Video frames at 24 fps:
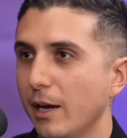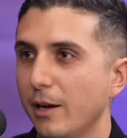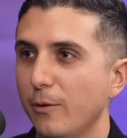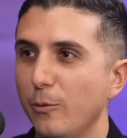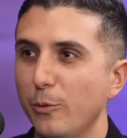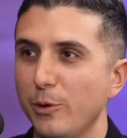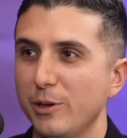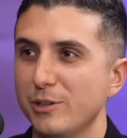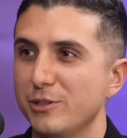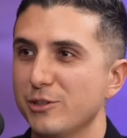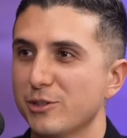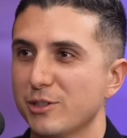
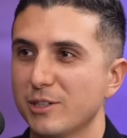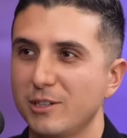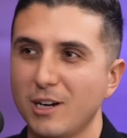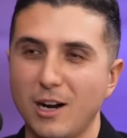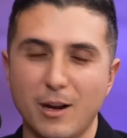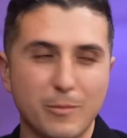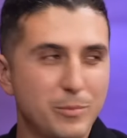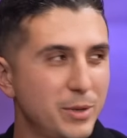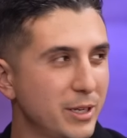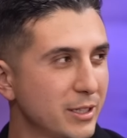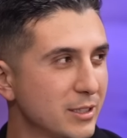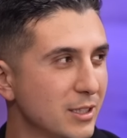We just
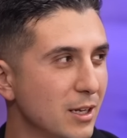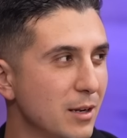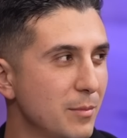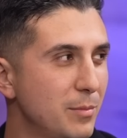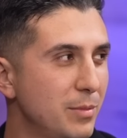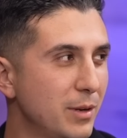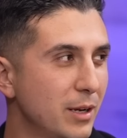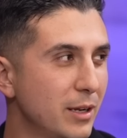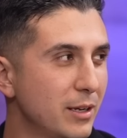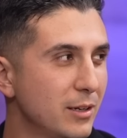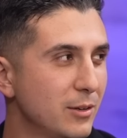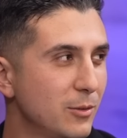got picked
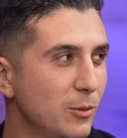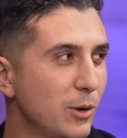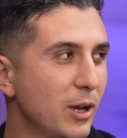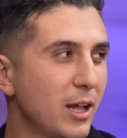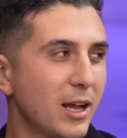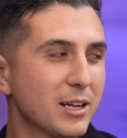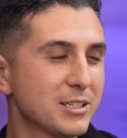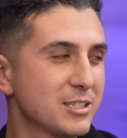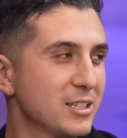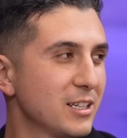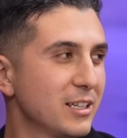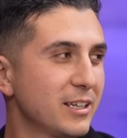up by
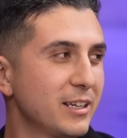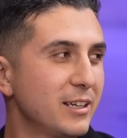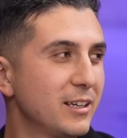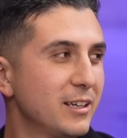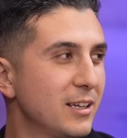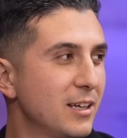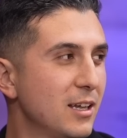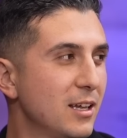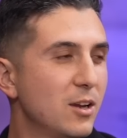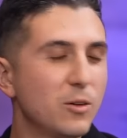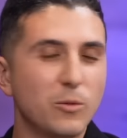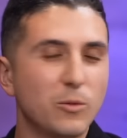actually
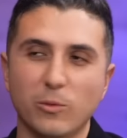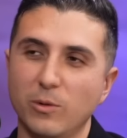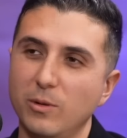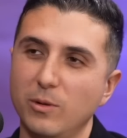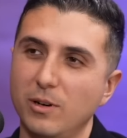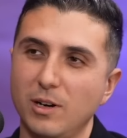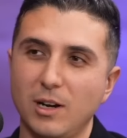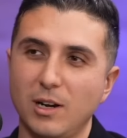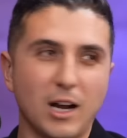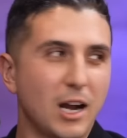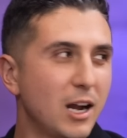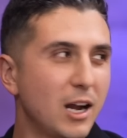
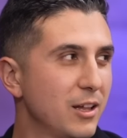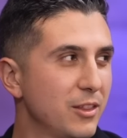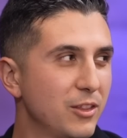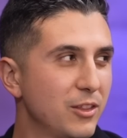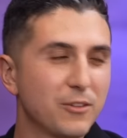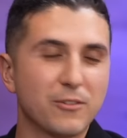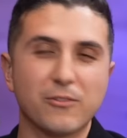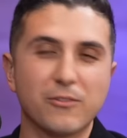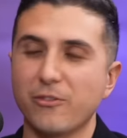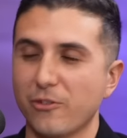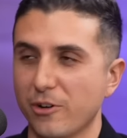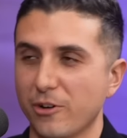before
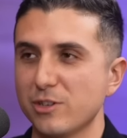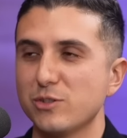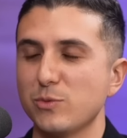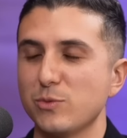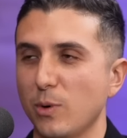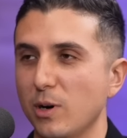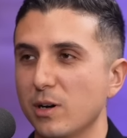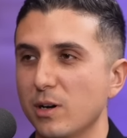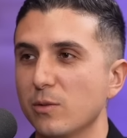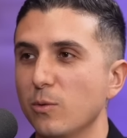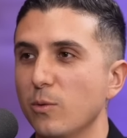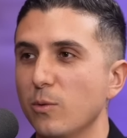the first
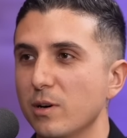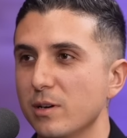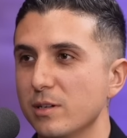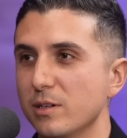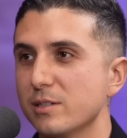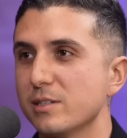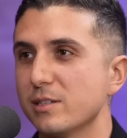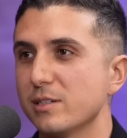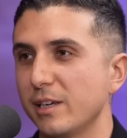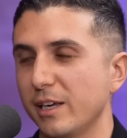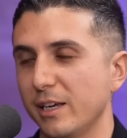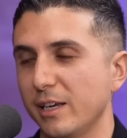one
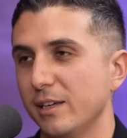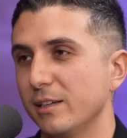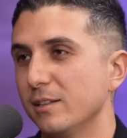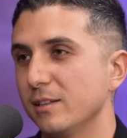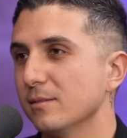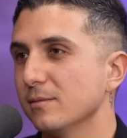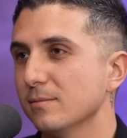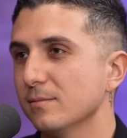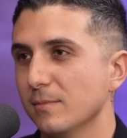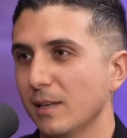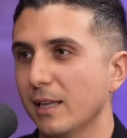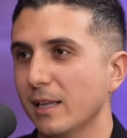was a
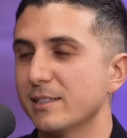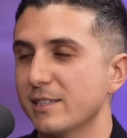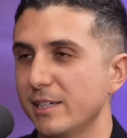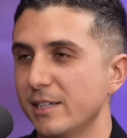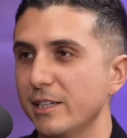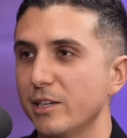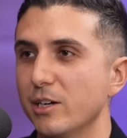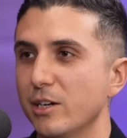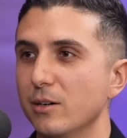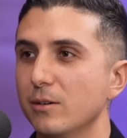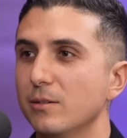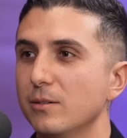
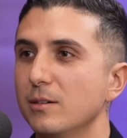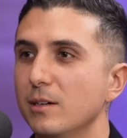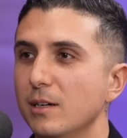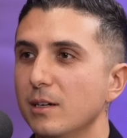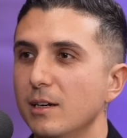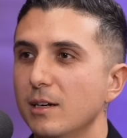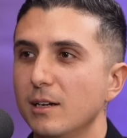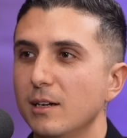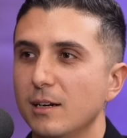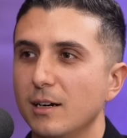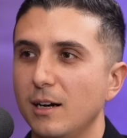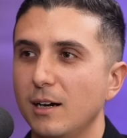Latino.
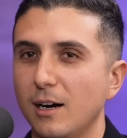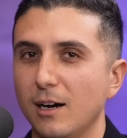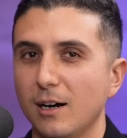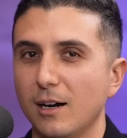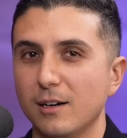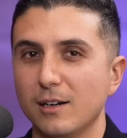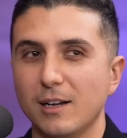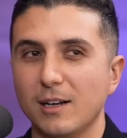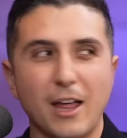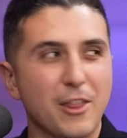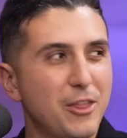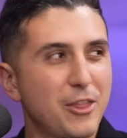
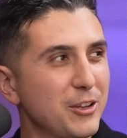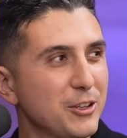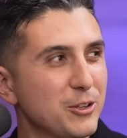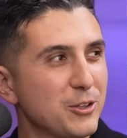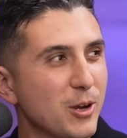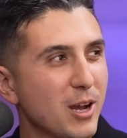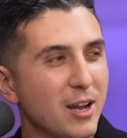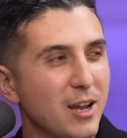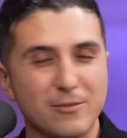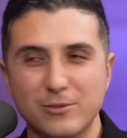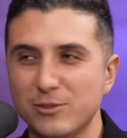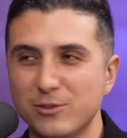I think
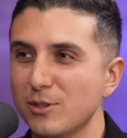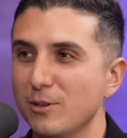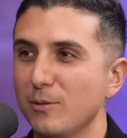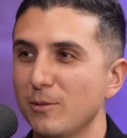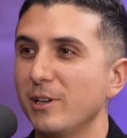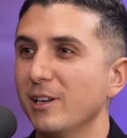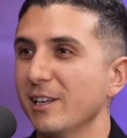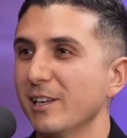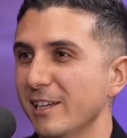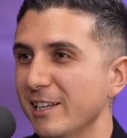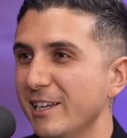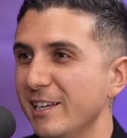you have some,
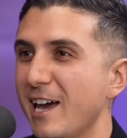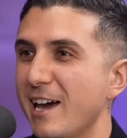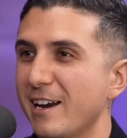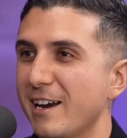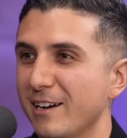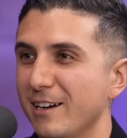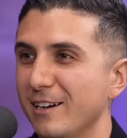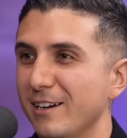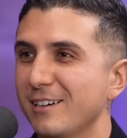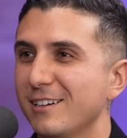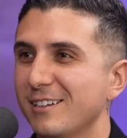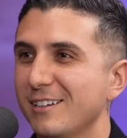like
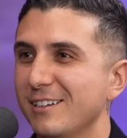Liliana